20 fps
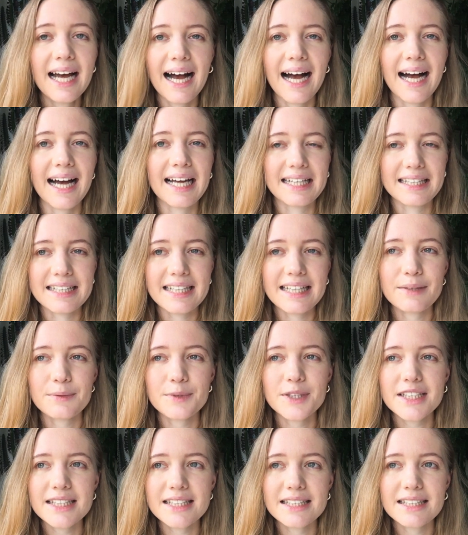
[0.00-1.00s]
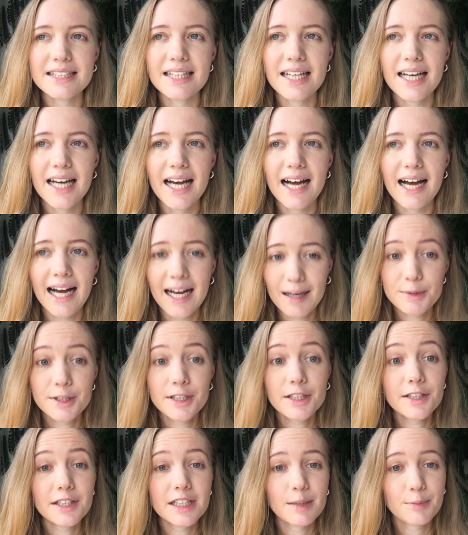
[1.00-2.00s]
And it was
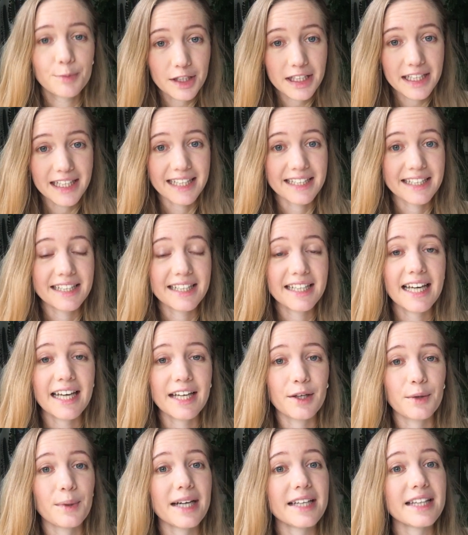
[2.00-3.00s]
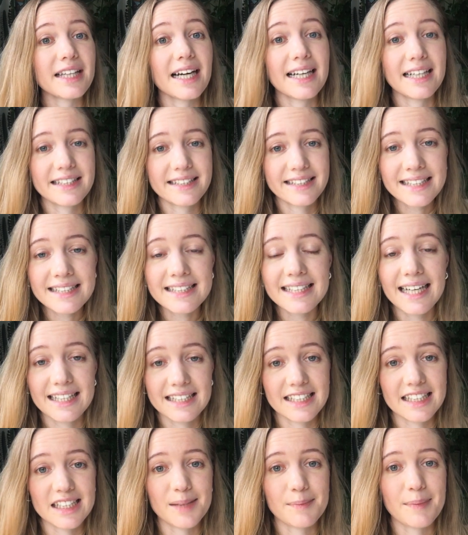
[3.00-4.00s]
absolutely brilliant in a way that I didn't
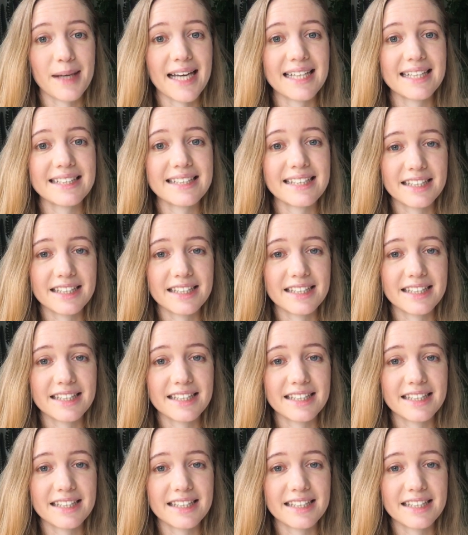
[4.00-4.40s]
anticipate,